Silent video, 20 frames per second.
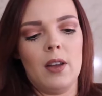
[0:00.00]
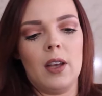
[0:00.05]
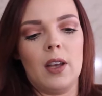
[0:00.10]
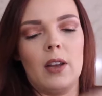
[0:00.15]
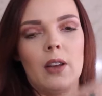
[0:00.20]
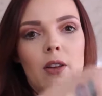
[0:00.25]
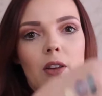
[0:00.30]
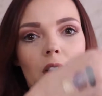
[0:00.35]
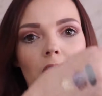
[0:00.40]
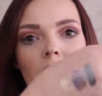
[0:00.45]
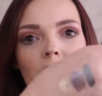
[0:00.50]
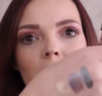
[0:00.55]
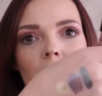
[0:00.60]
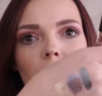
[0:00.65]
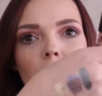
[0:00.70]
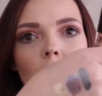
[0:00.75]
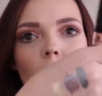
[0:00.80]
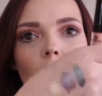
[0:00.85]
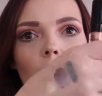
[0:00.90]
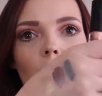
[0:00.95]
Like, look at
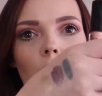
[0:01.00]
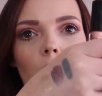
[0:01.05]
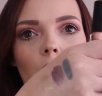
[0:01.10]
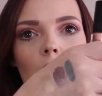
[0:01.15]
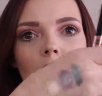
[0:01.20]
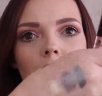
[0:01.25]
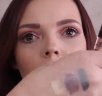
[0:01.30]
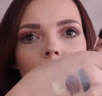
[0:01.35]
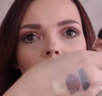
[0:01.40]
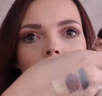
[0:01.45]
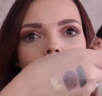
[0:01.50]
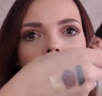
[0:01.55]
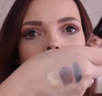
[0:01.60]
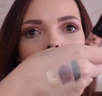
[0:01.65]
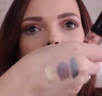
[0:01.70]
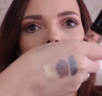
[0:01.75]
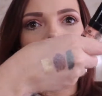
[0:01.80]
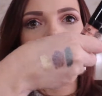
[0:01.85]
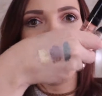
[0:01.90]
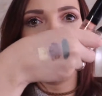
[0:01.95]
that gold.
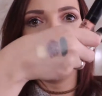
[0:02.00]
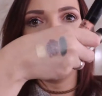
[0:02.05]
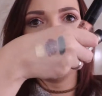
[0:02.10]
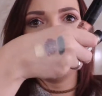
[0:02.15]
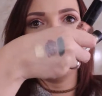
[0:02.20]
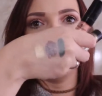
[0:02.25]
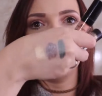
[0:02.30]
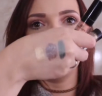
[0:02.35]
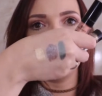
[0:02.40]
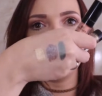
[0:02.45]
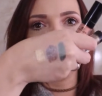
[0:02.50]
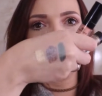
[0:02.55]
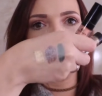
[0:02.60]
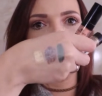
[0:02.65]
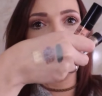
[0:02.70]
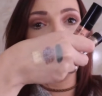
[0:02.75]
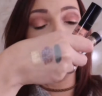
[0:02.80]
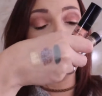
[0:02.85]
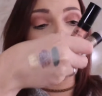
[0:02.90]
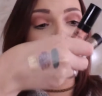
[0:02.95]
That is
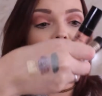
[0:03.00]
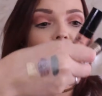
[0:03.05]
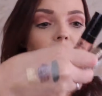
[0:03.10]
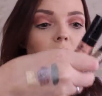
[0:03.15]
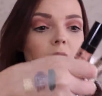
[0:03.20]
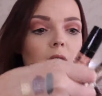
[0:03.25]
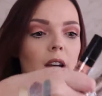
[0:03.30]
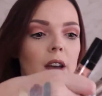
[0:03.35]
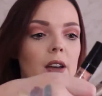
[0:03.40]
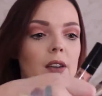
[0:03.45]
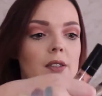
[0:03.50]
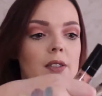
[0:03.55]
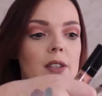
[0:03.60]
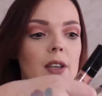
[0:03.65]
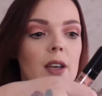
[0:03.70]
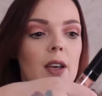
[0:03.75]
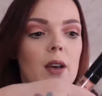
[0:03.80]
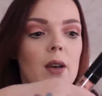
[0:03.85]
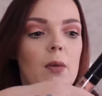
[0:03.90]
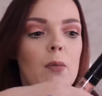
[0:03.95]
beautiful, guys.
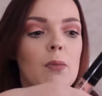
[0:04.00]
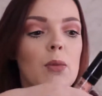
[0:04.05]
Like,